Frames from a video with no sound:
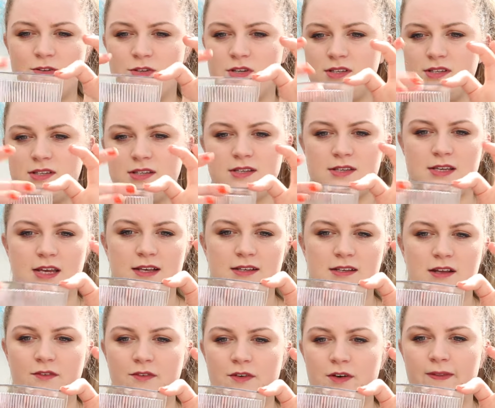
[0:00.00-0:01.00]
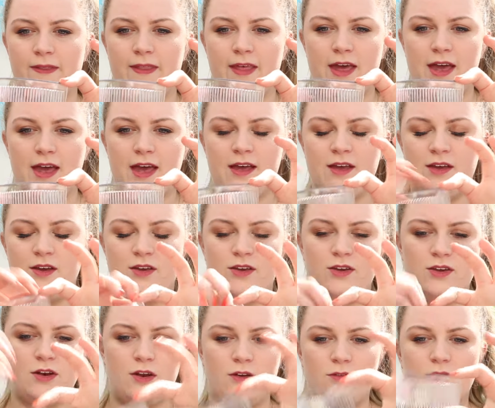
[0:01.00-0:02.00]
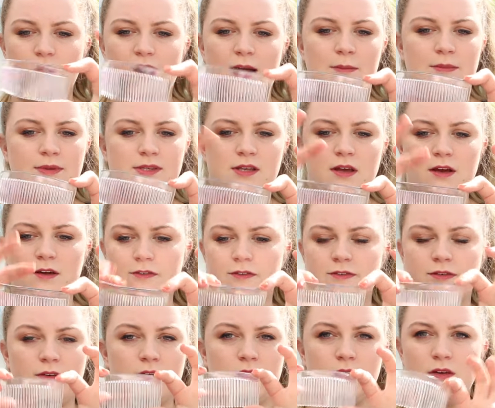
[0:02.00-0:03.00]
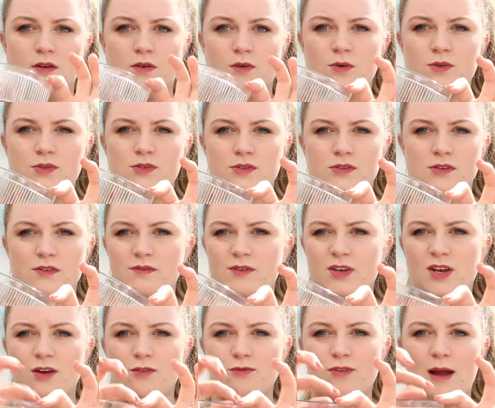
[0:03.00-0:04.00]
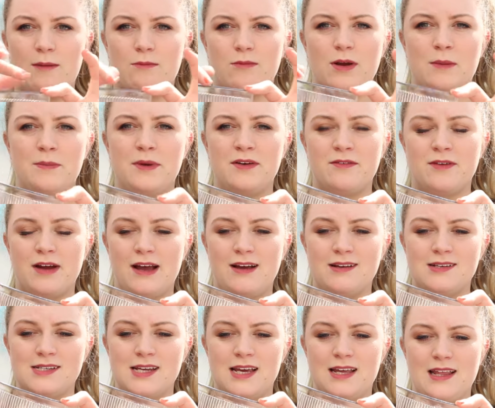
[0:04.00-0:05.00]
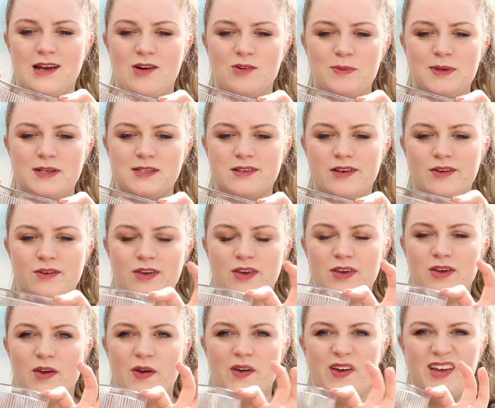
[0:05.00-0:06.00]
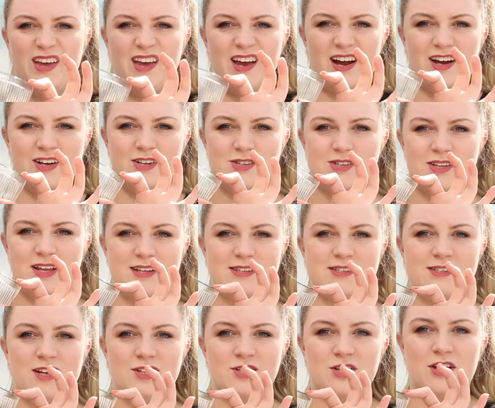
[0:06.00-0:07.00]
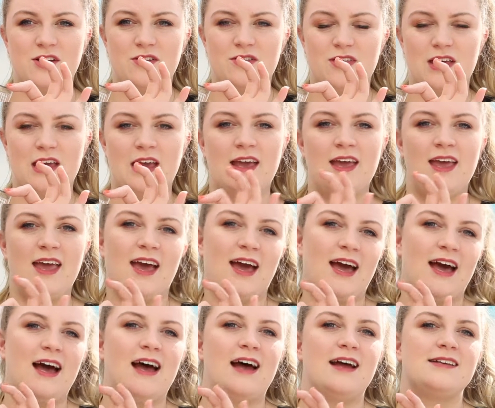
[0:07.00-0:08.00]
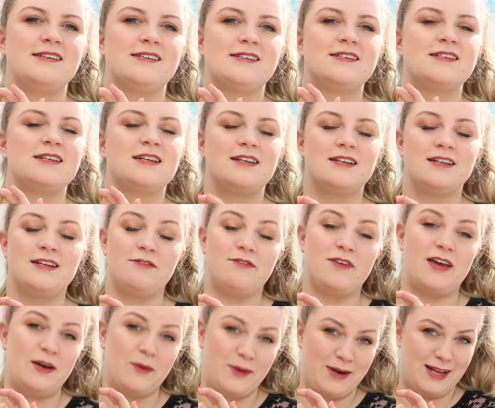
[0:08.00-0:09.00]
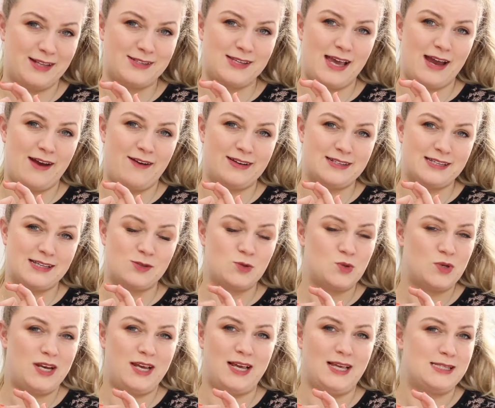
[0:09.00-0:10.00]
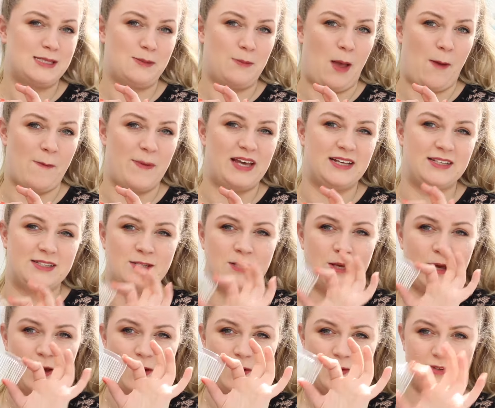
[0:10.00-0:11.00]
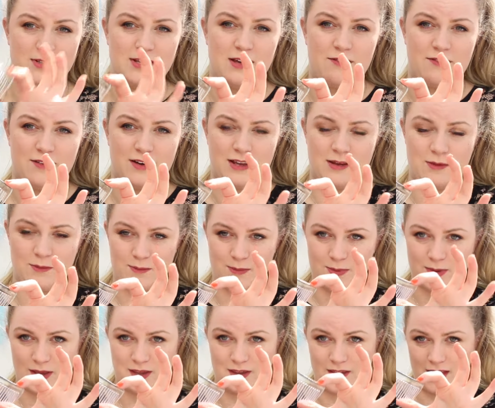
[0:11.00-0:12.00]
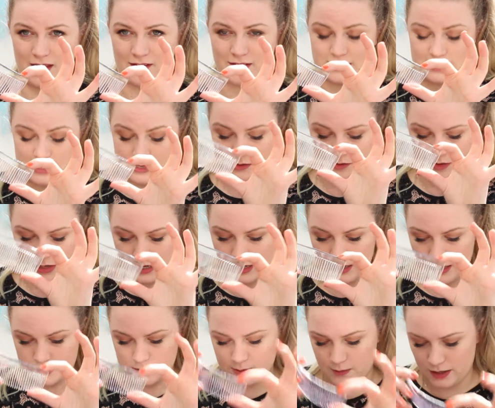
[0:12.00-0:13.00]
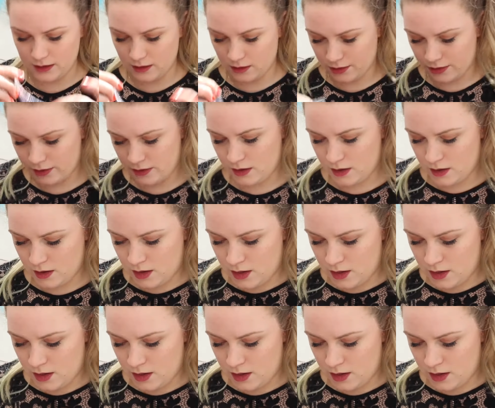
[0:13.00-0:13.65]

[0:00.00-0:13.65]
Just to stick stuff on there, you know, wrap stuff all sorts of, you know, wrap ribbon around it. That would be so cute. I just, that's such a cute thing. And if anyone needs a hair accessory, it's Mermaid. So definitely putting a hair accessory in this month.